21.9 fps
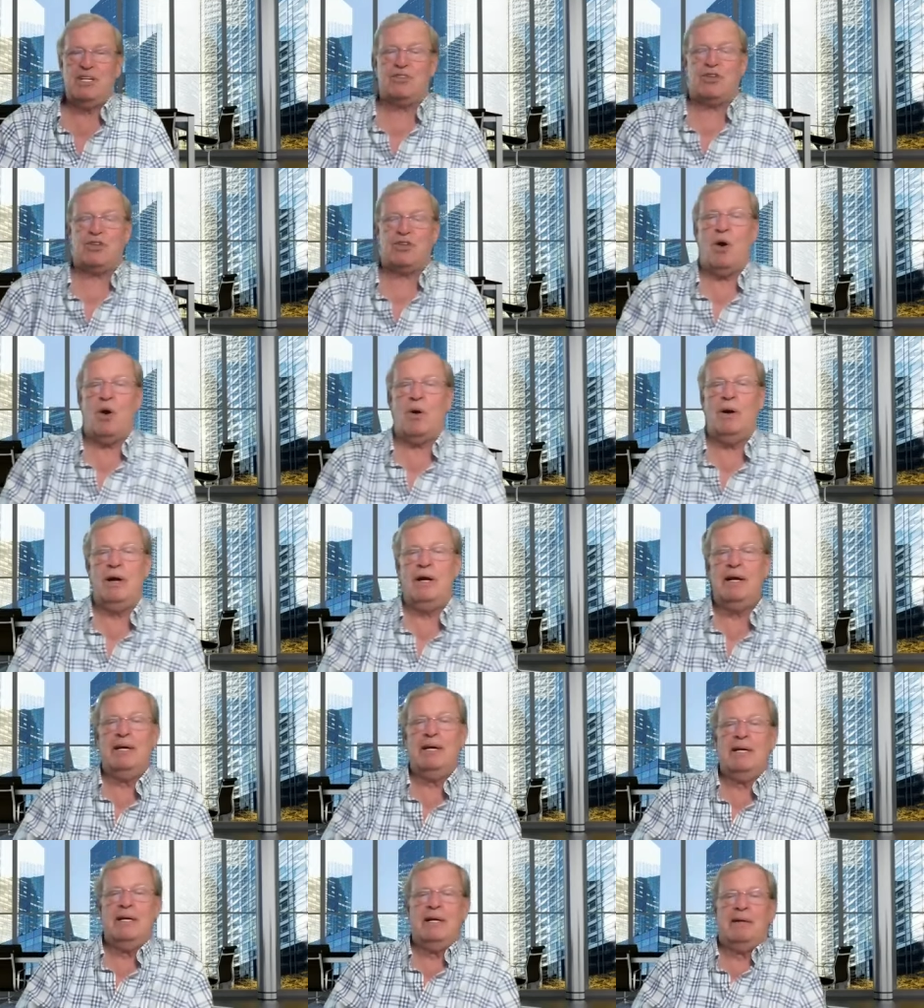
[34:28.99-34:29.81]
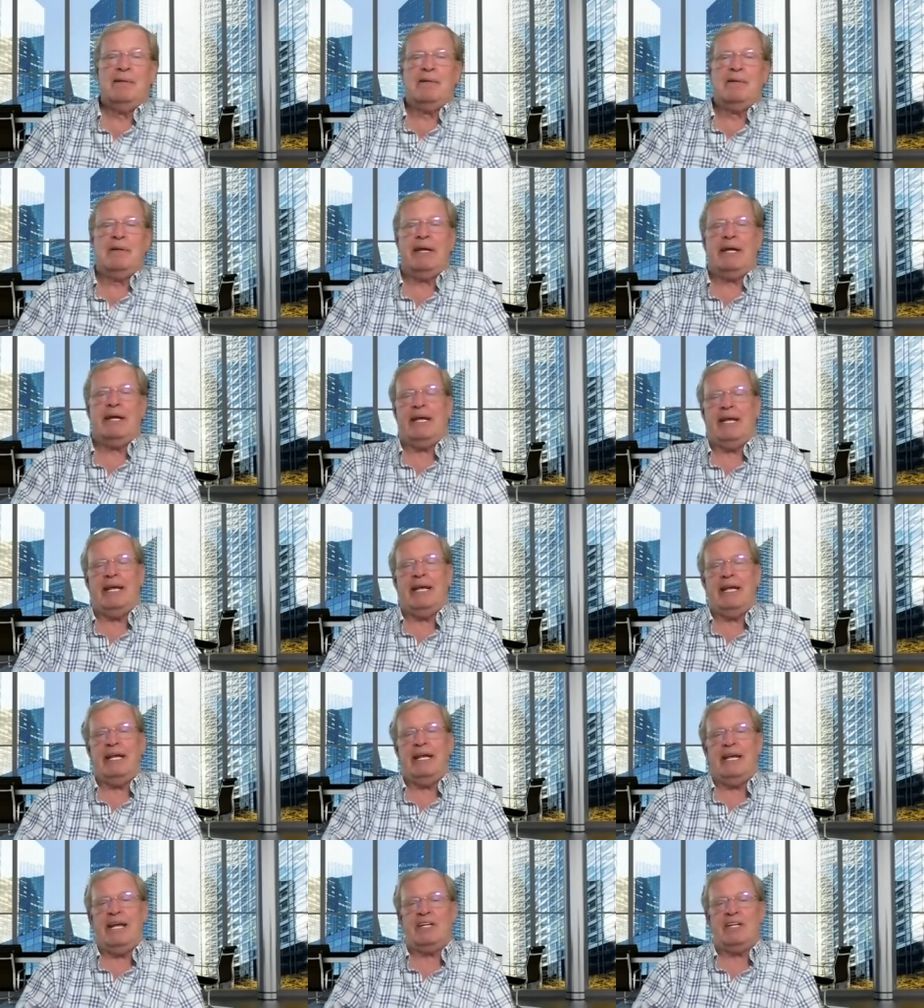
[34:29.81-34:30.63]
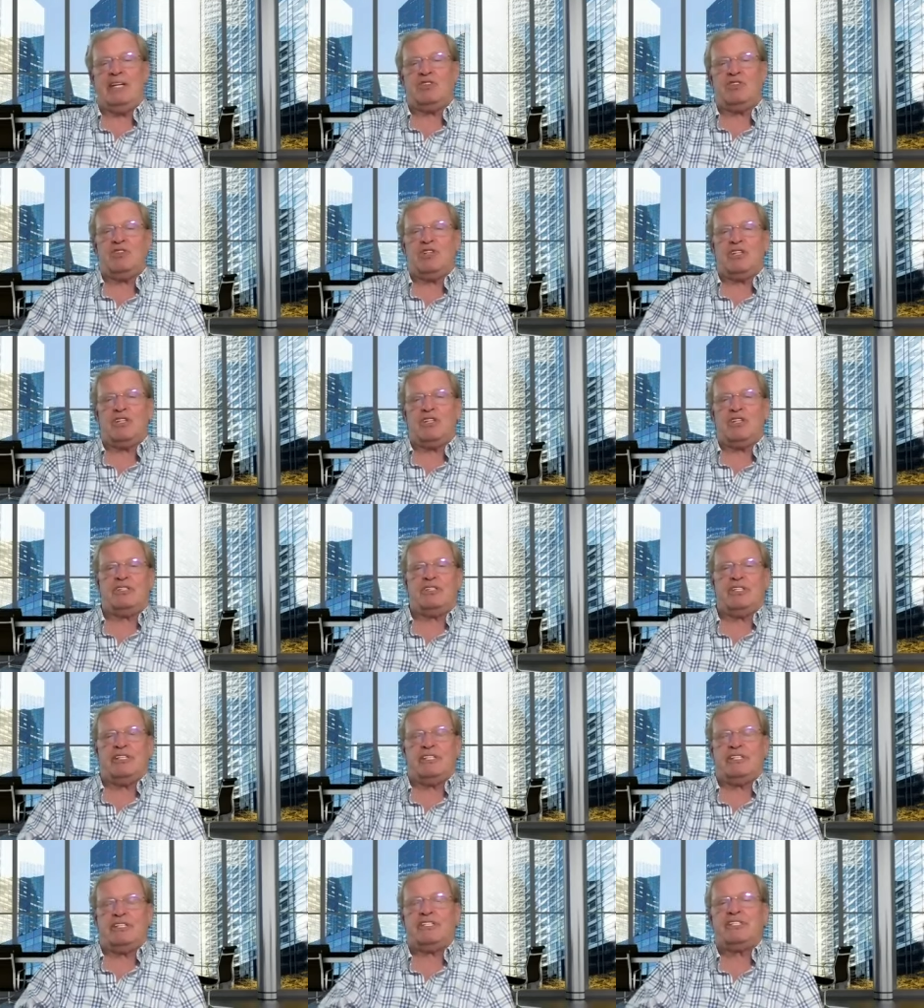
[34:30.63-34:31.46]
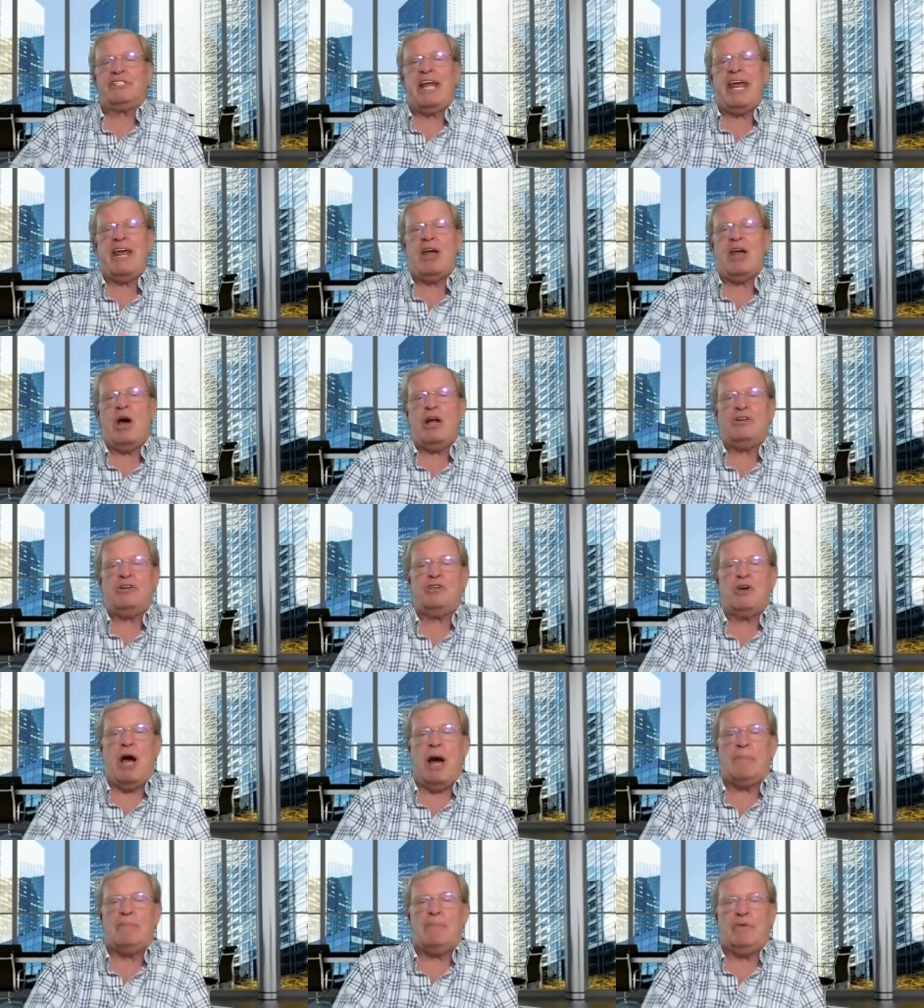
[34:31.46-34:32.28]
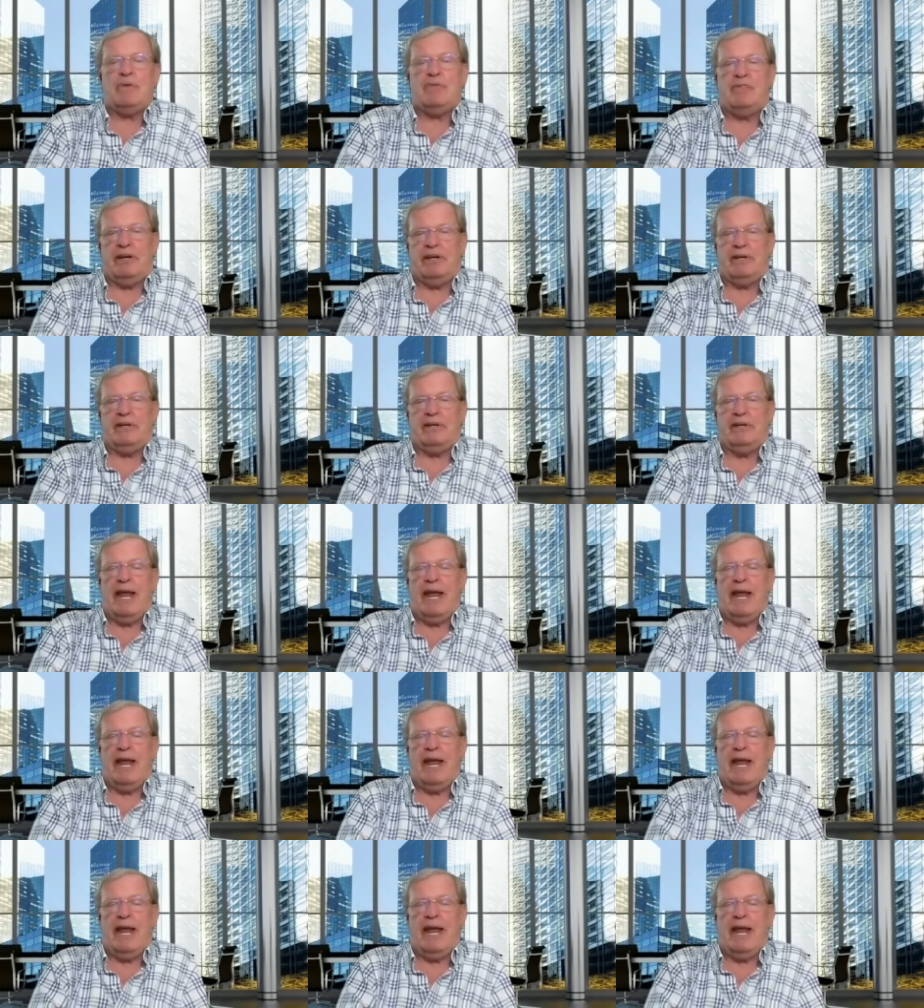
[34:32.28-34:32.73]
So it, it, it's just stay on top of it.